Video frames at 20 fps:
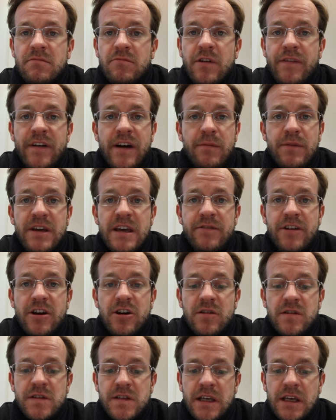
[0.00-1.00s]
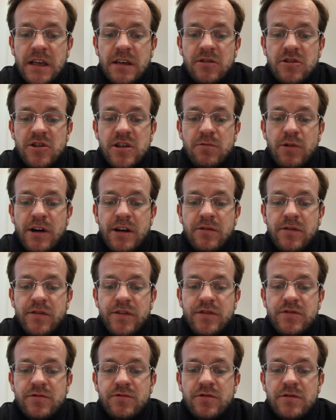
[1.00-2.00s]
without me even asking, she went on
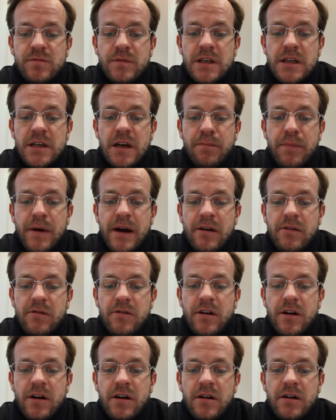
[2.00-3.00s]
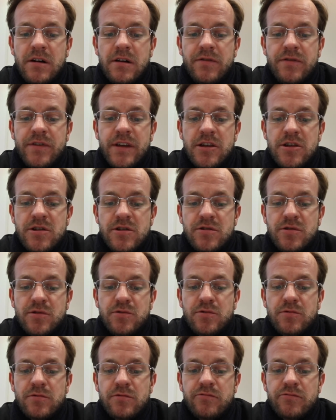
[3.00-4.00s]
to talk to me about her
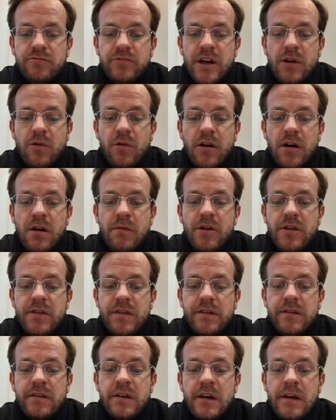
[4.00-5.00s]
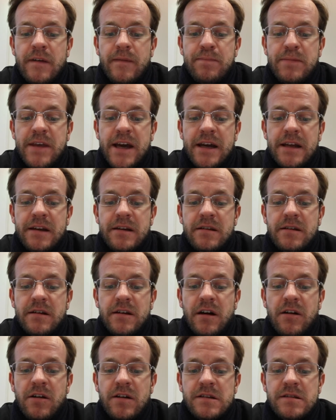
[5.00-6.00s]
digital requirements and
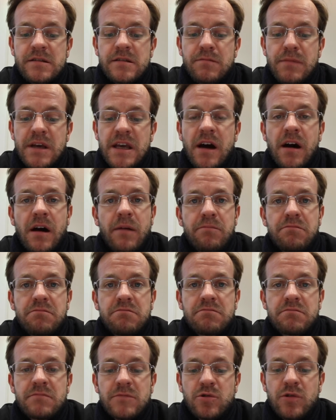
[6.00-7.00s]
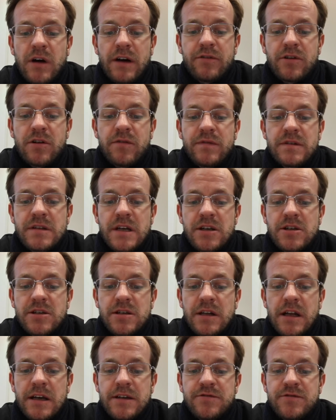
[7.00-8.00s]
asked to meet up or have a
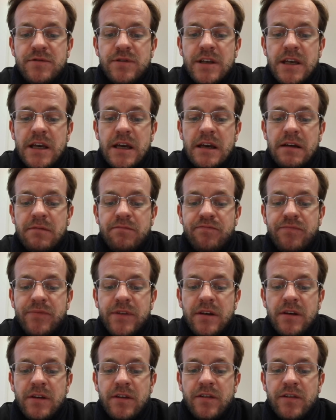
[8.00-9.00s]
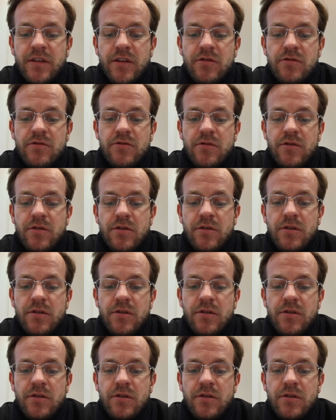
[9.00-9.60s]
conversation later in the year. So